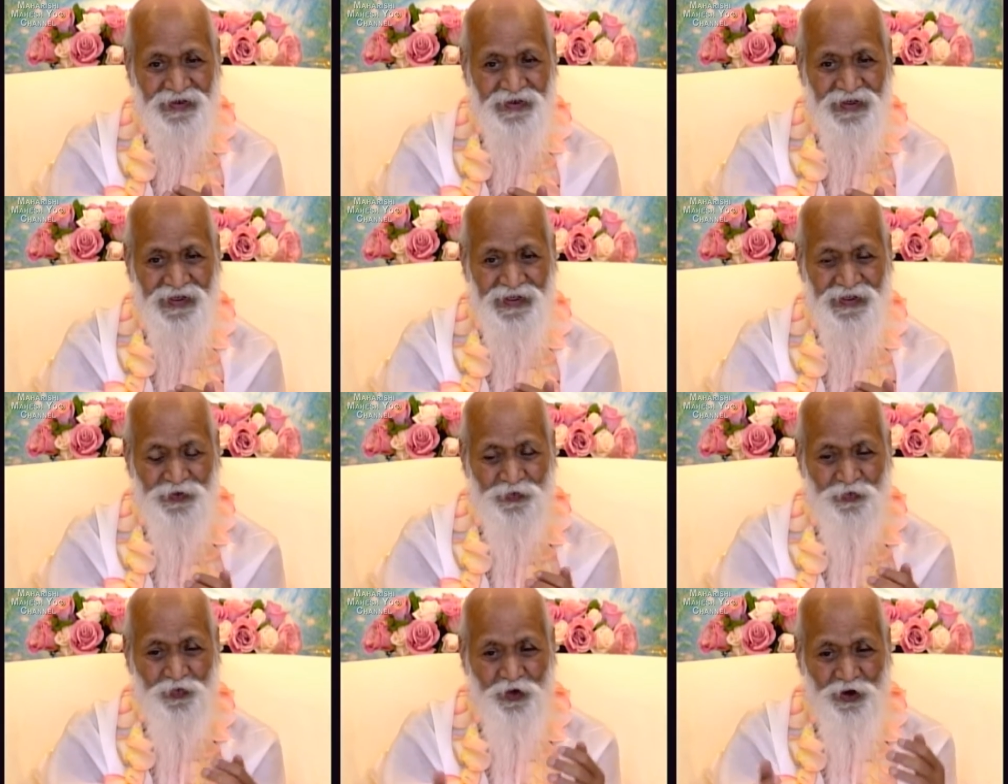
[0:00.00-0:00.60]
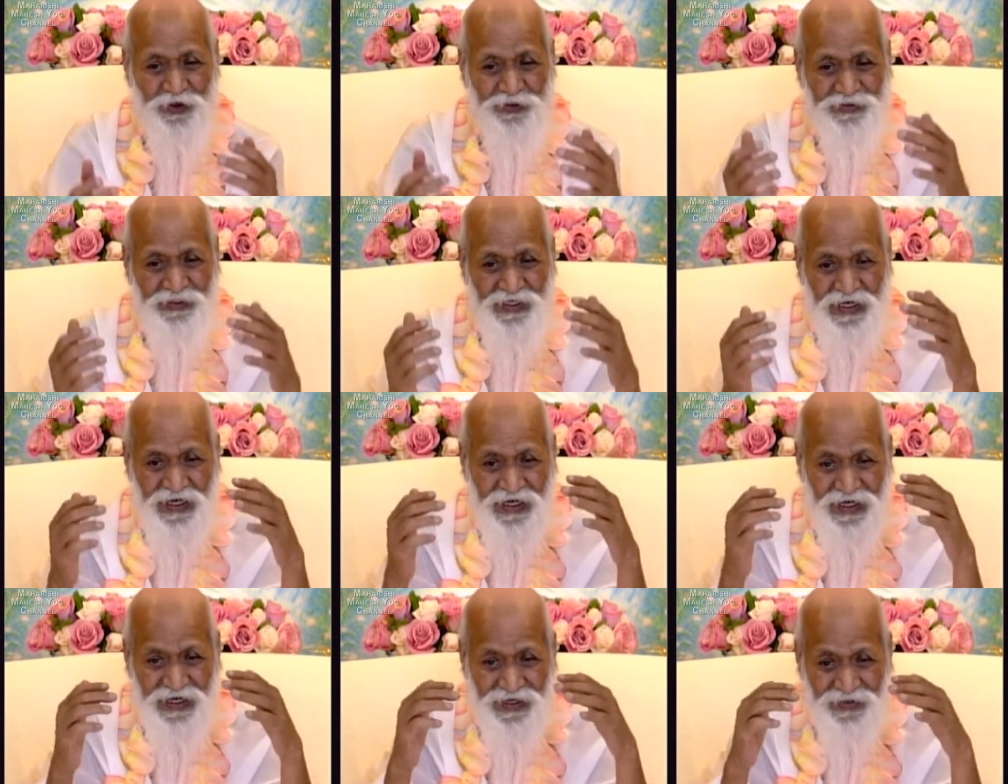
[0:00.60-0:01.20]
And what
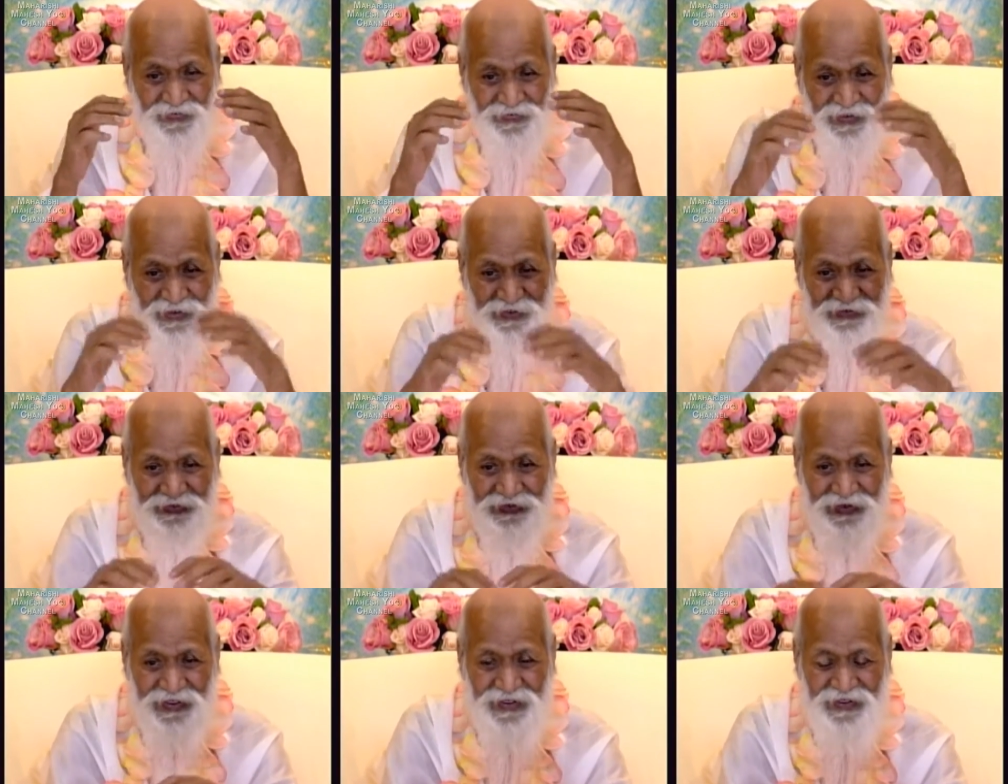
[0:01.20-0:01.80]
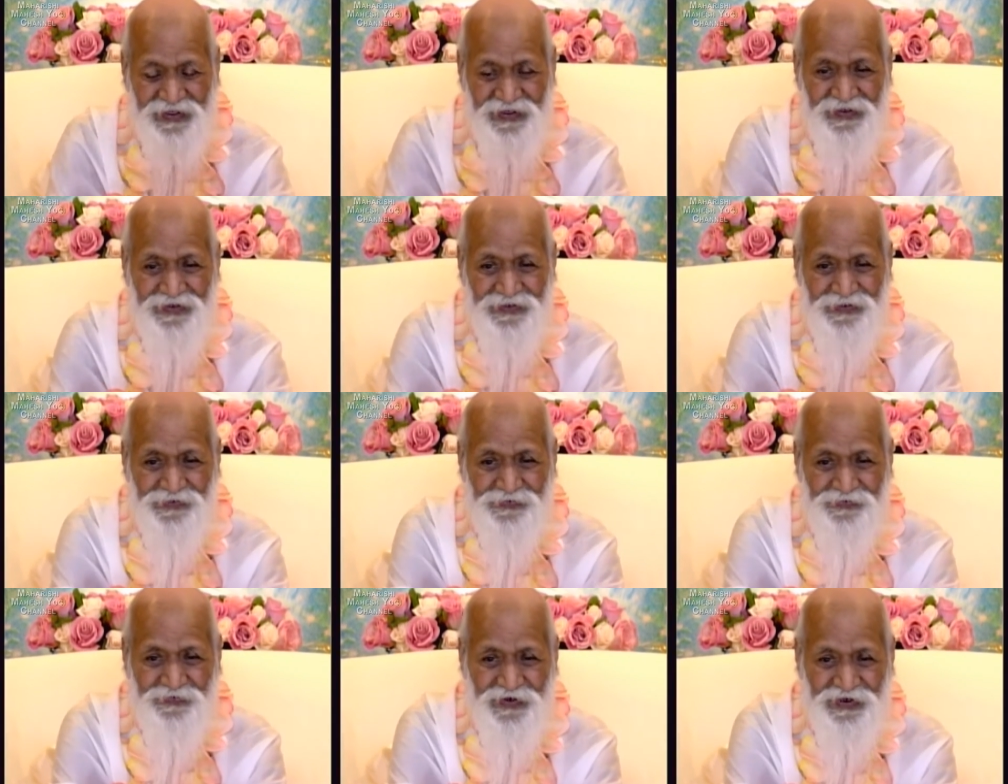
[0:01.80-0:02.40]
other thing
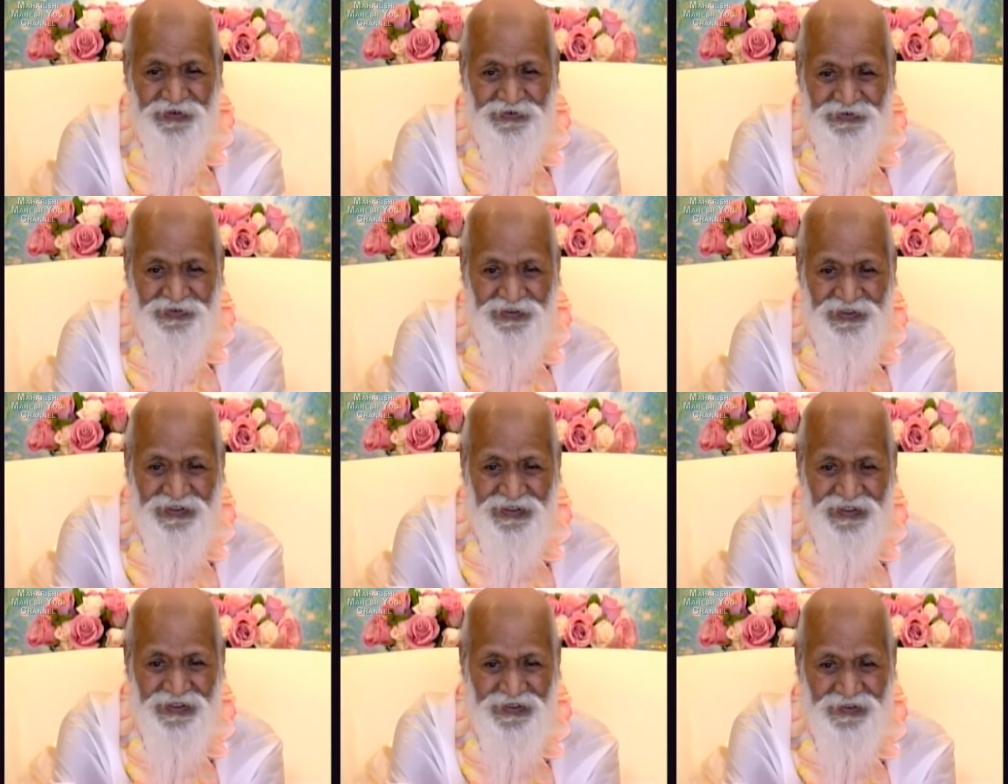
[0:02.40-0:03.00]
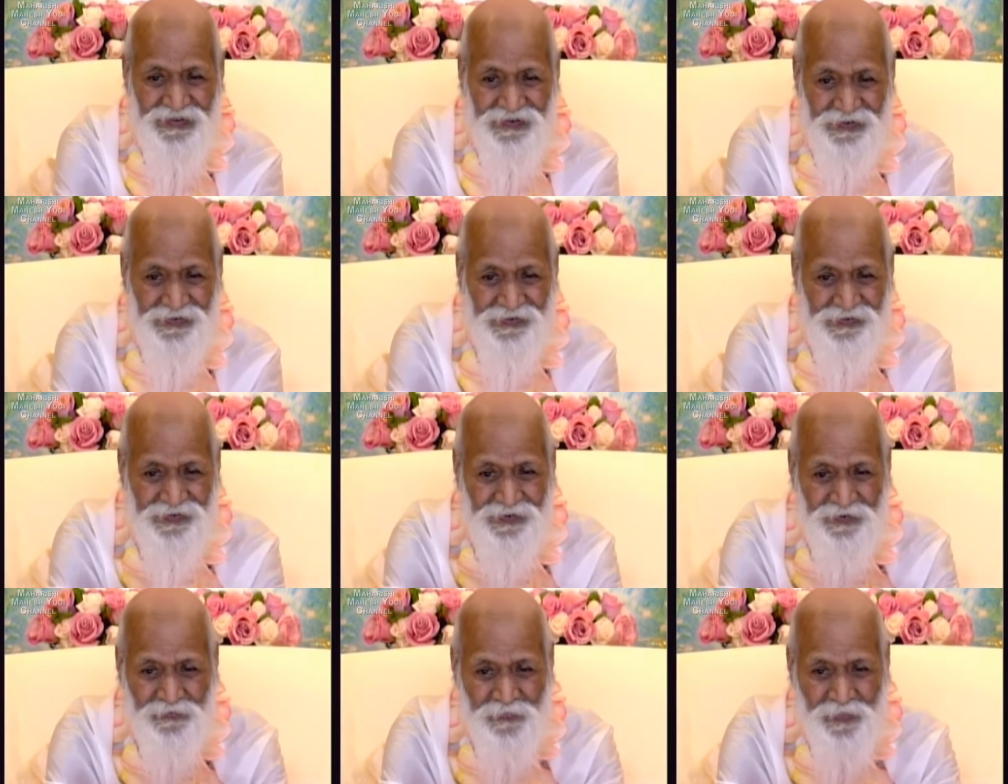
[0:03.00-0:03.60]
is functional
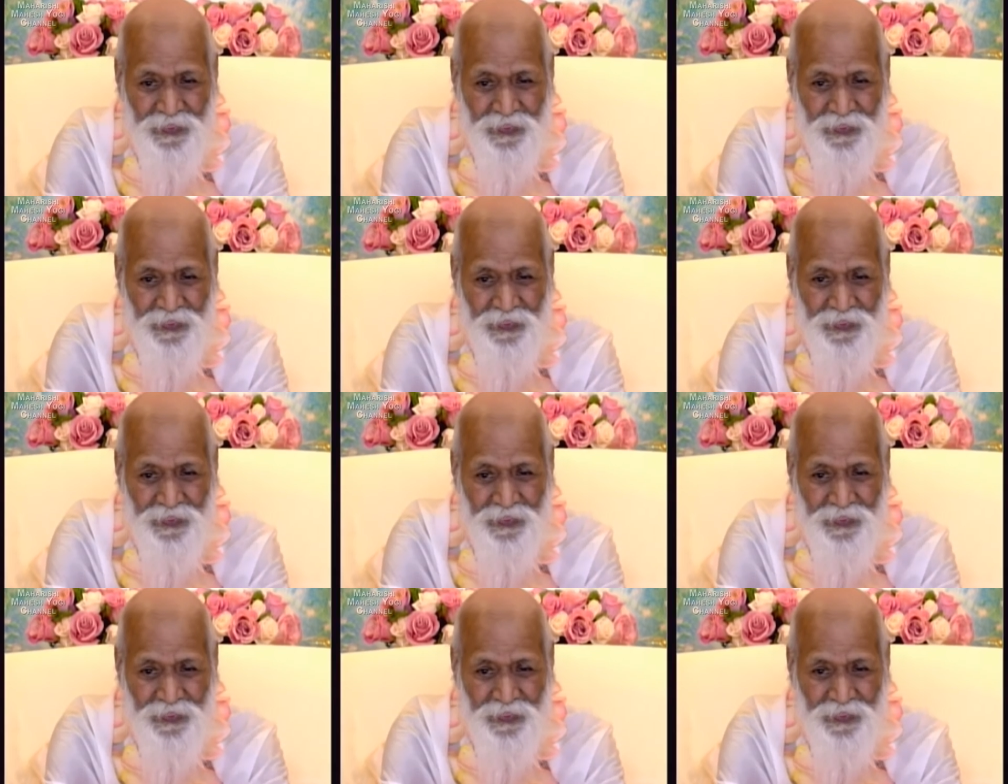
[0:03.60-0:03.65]
is